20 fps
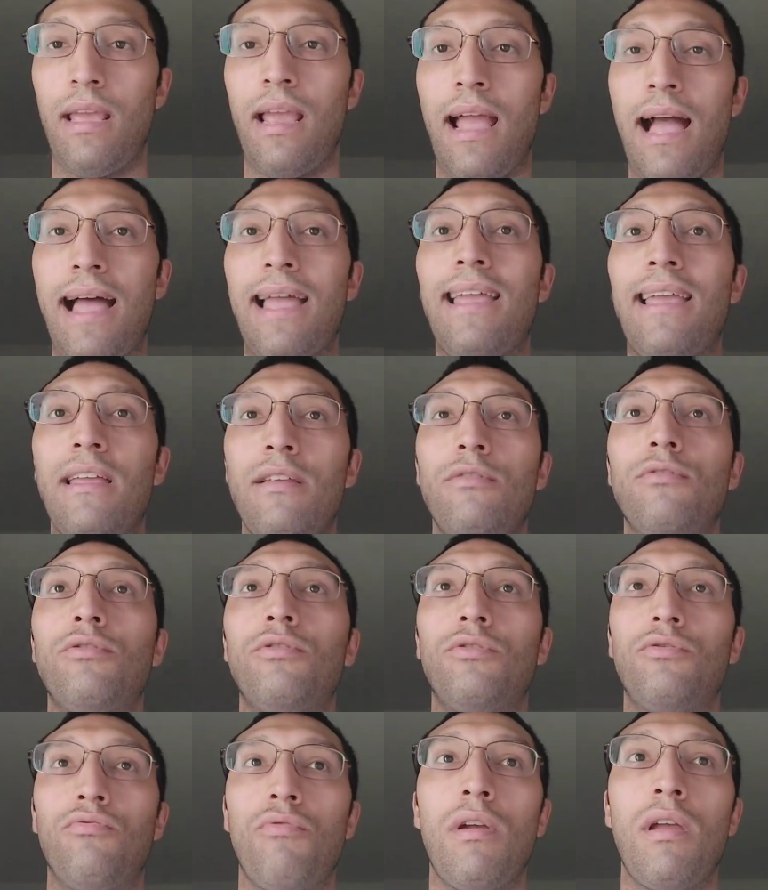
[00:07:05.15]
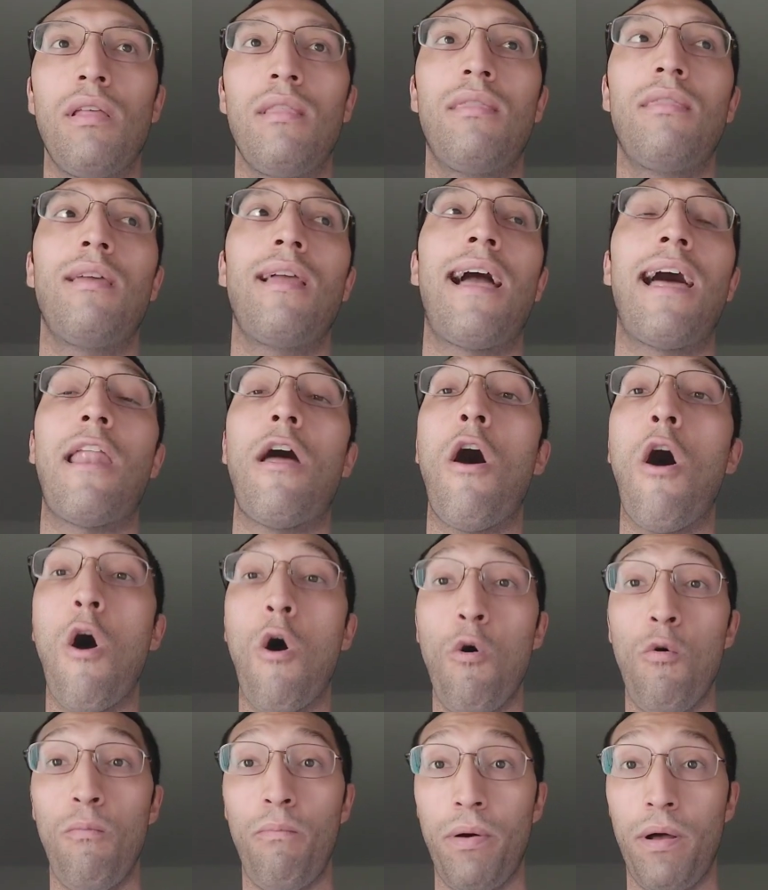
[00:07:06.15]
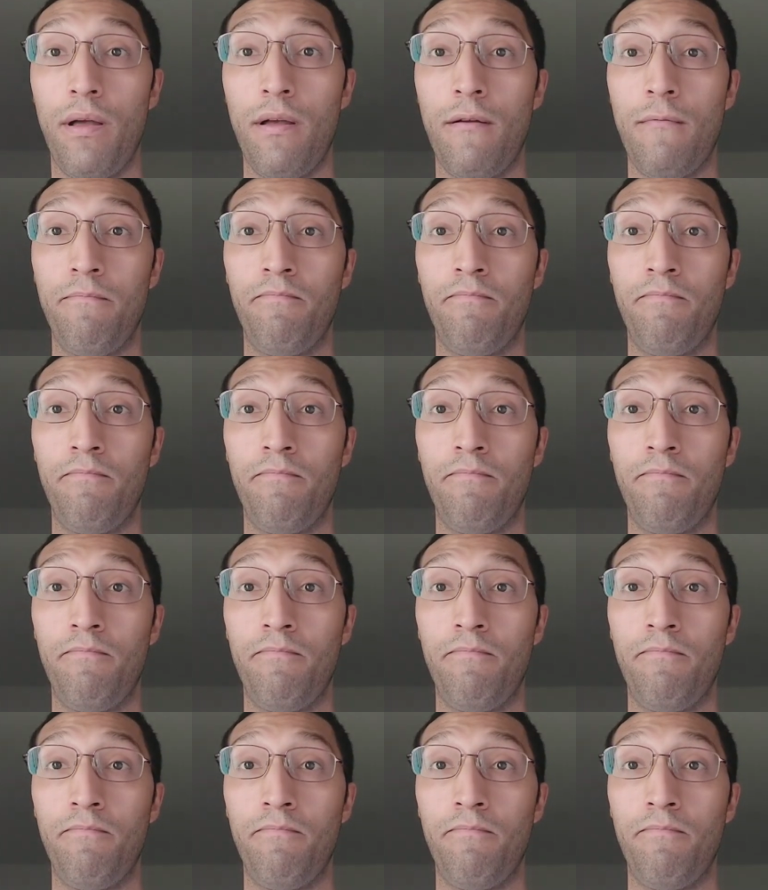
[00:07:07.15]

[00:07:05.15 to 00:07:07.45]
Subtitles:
They got inner strength, they got hope,